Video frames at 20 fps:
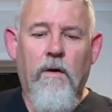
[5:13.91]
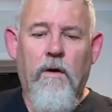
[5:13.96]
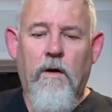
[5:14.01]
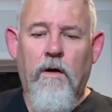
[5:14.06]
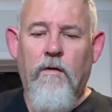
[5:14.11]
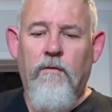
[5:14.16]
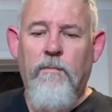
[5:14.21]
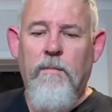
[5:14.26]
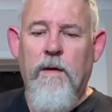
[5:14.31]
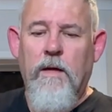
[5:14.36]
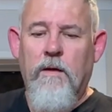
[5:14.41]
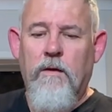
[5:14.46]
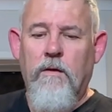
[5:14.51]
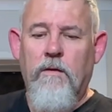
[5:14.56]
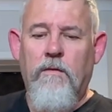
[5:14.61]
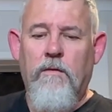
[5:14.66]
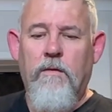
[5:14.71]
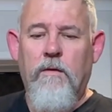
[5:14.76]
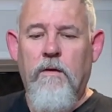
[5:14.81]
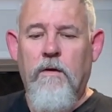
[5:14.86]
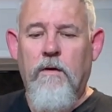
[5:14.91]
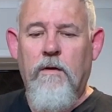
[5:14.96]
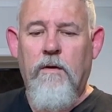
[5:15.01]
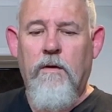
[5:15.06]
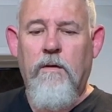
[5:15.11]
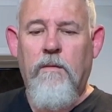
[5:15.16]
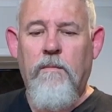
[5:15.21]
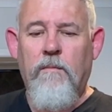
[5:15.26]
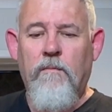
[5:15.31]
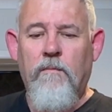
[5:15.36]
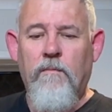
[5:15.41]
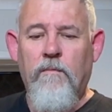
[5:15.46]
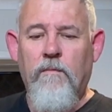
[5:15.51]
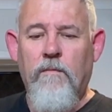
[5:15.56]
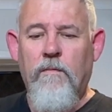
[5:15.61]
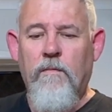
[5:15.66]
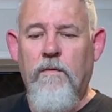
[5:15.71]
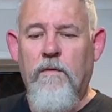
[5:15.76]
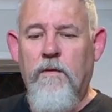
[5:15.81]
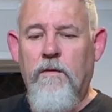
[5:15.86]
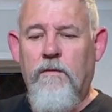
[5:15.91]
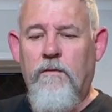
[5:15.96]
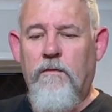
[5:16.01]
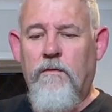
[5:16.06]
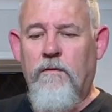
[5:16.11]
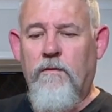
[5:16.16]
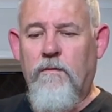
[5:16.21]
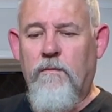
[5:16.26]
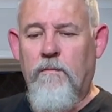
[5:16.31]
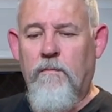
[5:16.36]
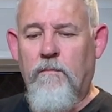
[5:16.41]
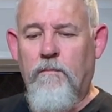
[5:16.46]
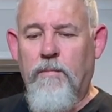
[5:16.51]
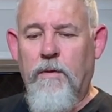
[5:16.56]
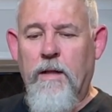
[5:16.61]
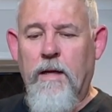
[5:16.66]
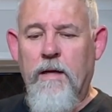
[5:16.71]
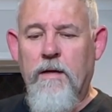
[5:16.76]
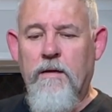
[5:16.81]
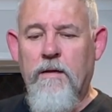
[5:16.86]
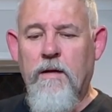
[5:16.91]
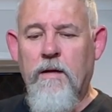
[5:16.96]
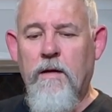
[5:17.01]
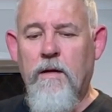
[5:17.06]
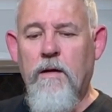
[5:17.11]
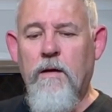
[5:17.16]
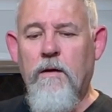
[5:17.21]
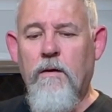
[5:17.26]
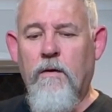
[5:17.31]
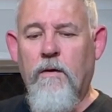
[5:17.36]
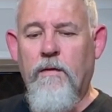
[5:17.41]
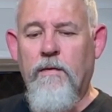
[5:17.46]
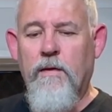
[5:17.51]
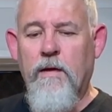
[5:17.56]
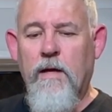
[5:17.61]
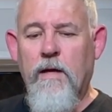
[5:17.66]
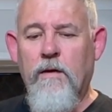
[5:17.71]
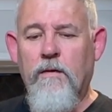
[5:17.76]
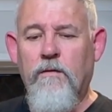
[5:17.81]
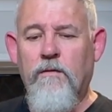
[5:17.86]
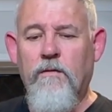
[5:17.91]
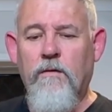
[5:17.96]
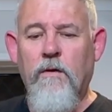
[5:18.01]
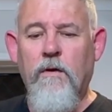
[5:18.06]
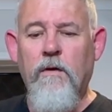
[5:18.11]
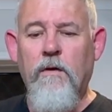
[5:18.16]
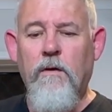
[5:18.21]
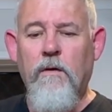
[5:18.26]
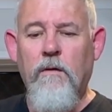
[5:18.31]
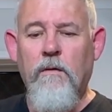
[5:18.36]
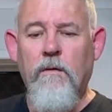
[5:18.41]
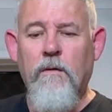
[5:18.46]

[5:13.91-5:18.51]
I've mounted this plate here on the outside